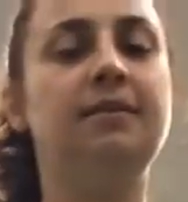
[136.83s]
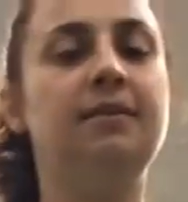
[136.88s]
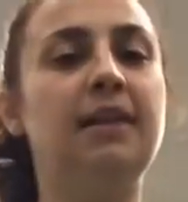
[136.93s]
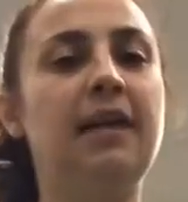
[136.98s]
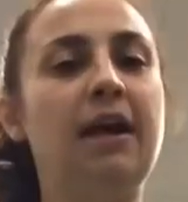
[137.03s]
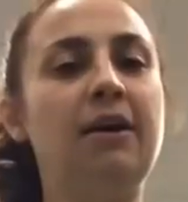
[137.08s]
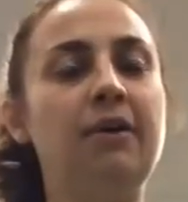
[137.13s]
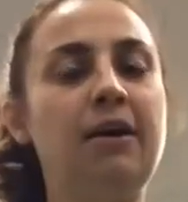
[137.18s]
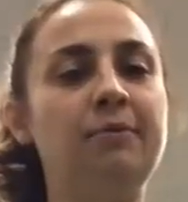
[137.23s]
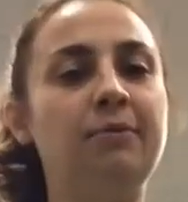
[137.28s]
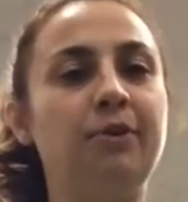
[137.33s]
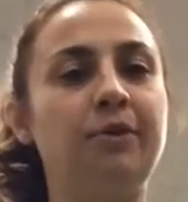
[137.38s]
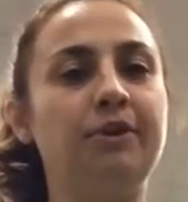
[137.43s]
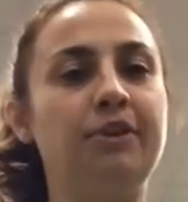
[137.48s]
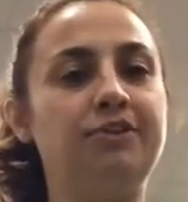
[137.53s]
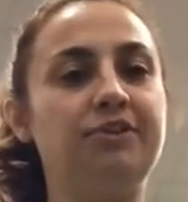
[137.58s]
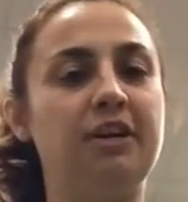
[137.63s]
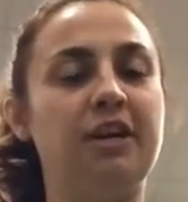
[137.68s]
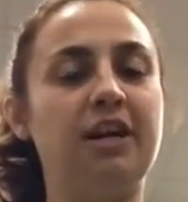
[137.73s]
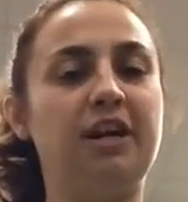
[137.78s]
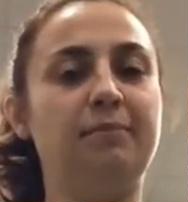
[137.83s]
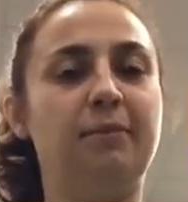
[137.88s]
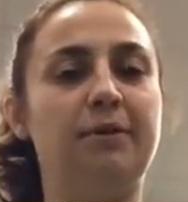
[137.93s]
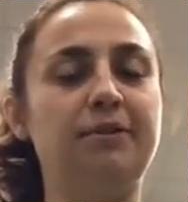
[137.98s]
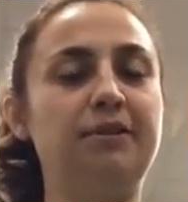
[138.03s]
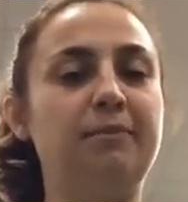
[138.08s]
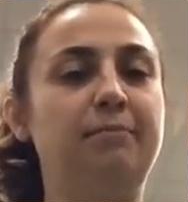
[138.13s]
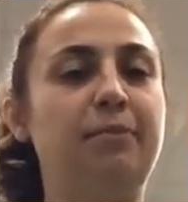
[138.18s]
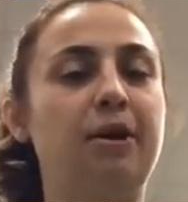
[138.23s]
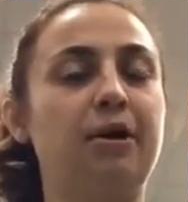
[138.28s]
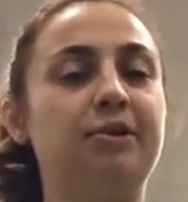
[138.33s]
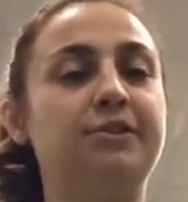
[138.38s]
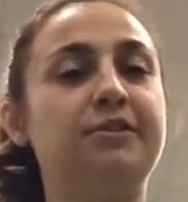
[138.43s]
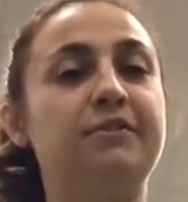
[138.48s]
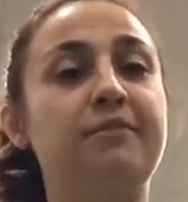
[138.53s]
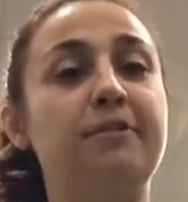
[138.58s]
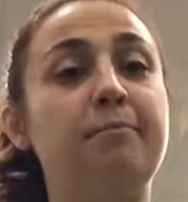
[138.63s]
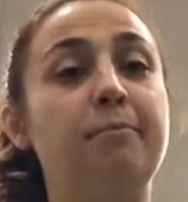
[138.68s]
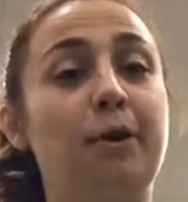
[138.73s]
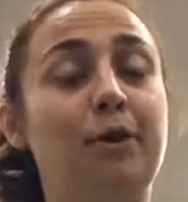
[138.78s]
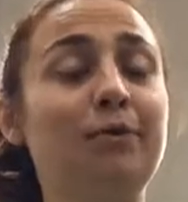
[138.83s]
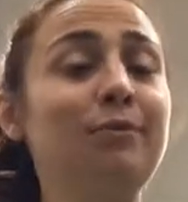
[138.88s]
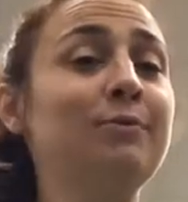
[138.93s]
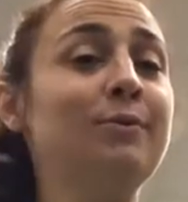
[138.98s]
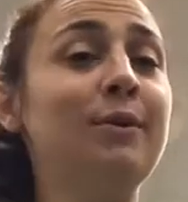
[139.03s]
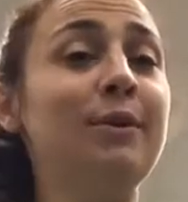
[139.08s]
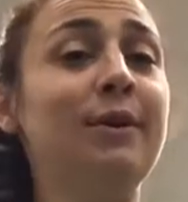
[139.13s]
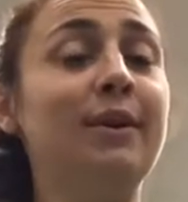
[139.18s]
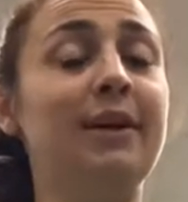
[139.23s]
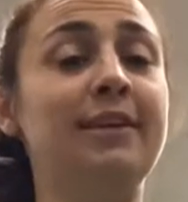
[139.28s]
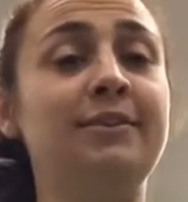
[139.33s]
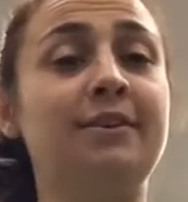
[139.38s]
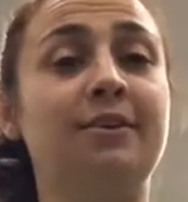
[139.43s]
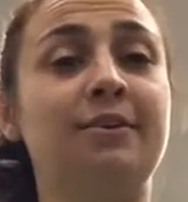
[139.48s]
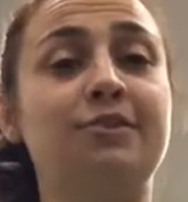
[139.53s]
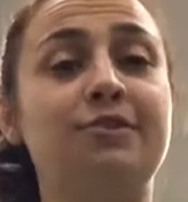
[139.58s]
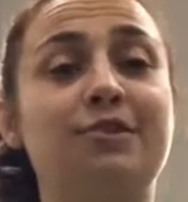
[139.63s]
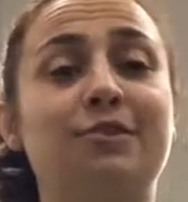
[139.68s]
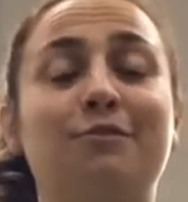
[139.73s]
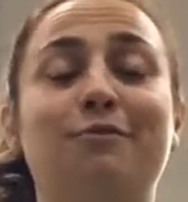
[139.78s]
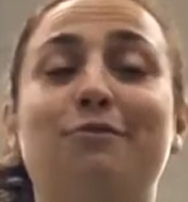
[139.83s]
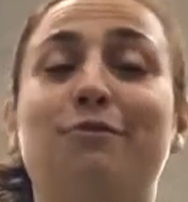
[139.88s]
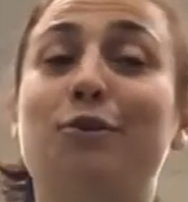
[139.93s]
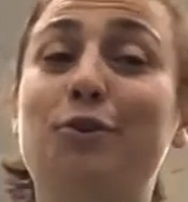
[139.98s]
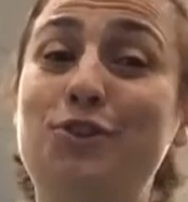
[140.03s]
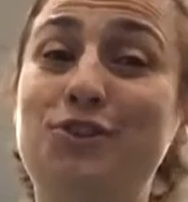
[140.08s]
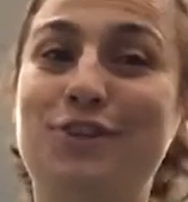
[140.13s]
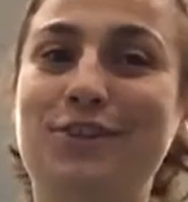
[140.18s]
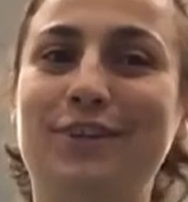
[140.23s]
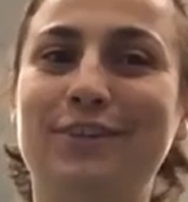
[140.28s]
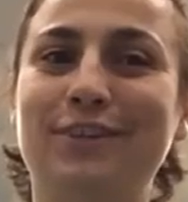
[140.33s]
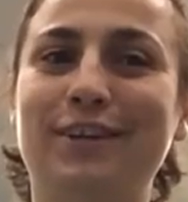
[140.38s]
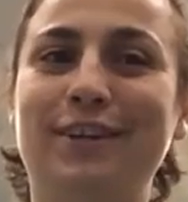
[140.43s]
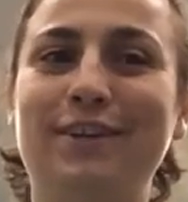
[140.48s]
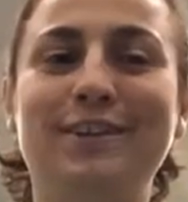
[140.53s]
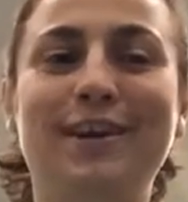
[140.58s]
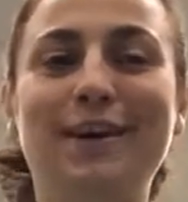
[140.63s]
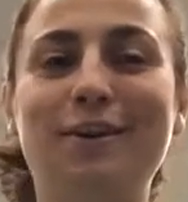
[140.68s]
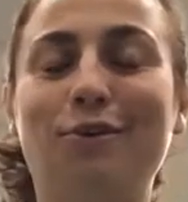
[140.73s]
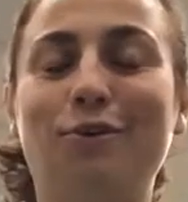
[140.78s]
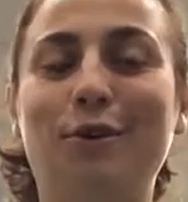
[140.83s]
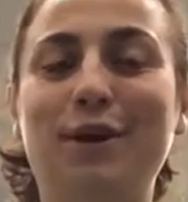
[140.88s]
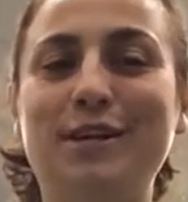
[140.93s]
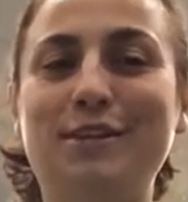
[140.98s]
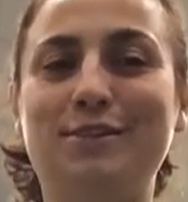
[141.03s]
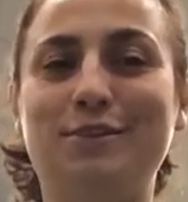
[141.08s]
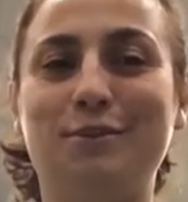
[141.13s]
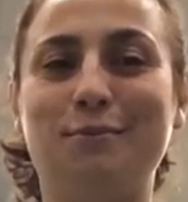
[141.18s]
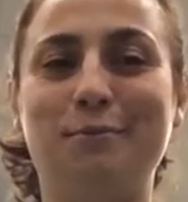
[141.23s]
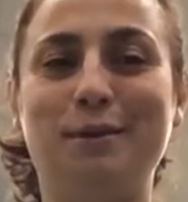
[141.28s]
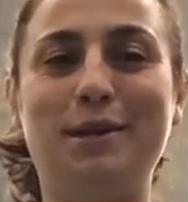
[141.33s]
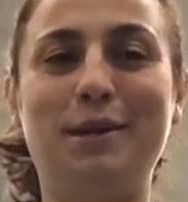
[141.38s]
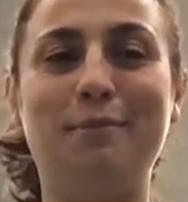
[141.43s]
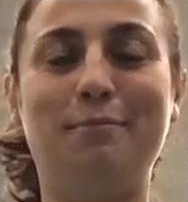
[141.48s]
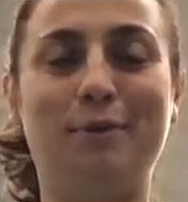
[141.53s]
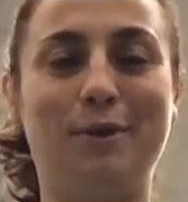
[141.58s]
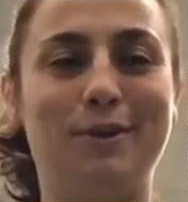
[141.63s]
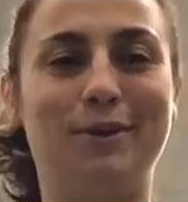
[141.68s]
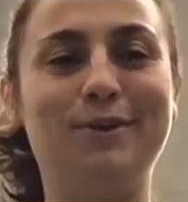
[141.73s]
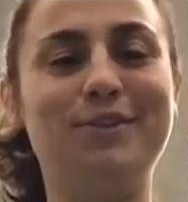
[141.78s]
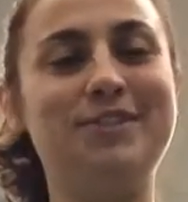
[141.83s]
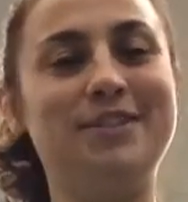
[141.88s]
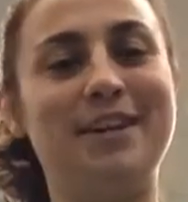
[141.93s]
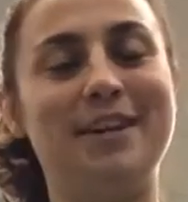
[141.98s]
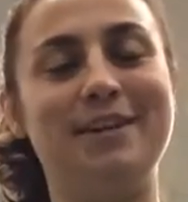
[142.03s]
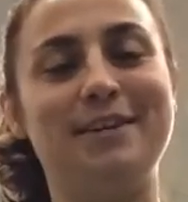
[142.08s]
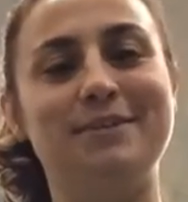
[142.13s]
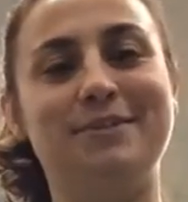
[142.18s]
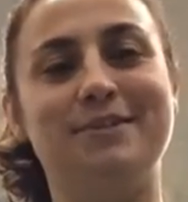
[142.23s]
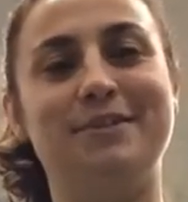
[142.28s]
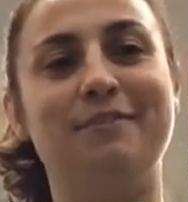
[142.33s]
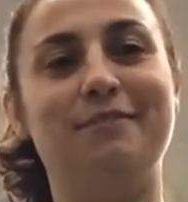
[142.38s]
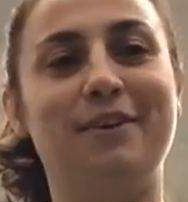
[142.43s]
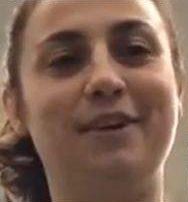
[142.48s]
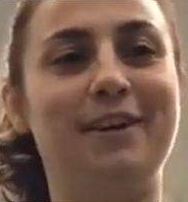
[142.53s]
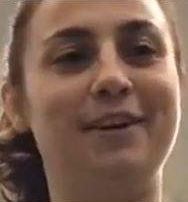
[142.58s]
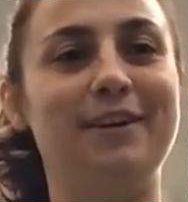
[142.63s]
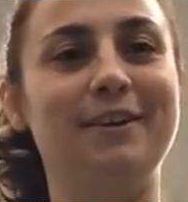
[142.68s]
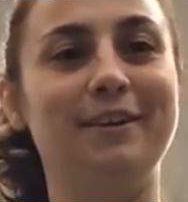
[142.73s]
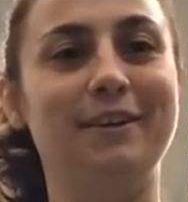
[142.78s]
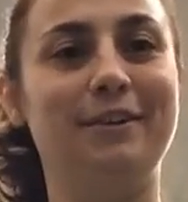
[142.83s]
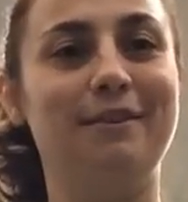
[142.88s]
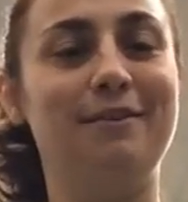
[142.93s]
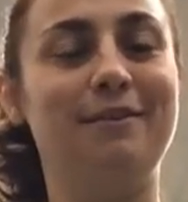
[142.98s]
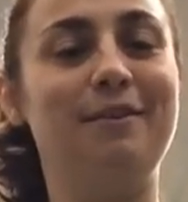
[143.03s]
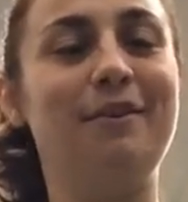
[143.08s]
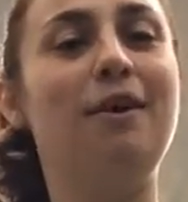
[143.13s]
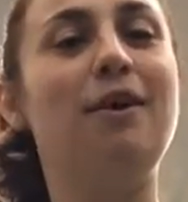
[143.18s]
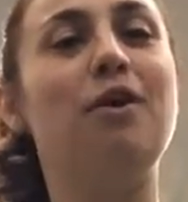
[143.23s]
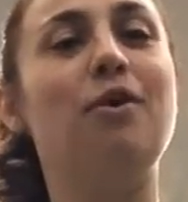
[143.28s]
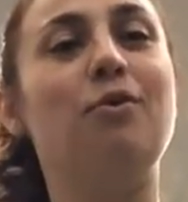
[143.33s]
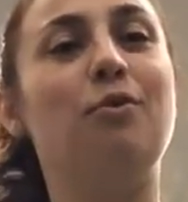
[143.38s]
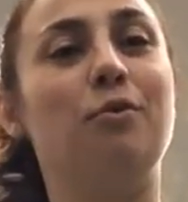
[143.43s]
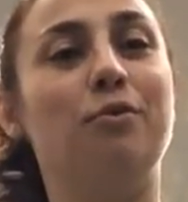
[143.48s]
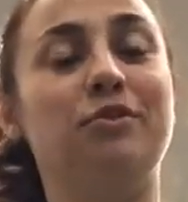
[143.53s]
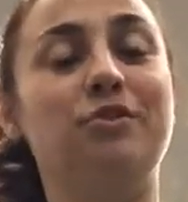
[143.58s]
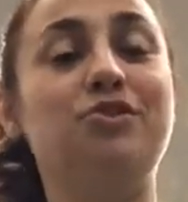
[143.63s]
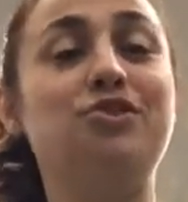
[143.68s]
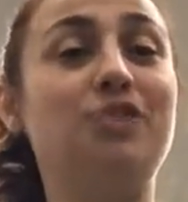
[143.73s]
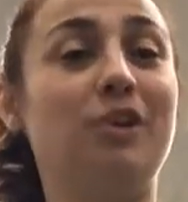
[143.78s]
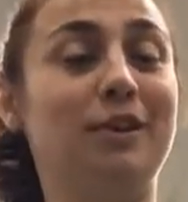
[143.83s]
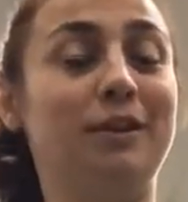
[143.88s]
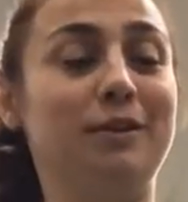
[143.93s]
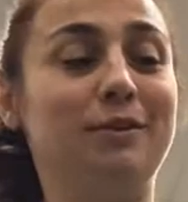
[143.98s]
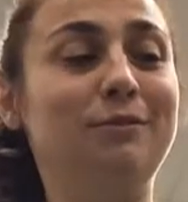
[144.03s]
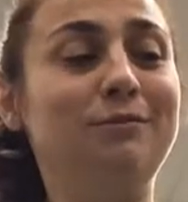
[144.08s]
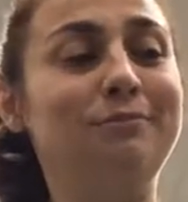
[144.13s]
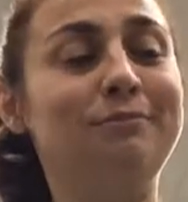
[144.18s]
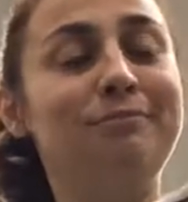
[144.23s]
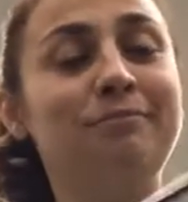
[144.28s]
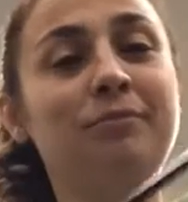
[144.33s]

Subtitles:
Now I'm going to talk about the parts of the bow. And there's fortunately not quite so many parts as the violin or the cello.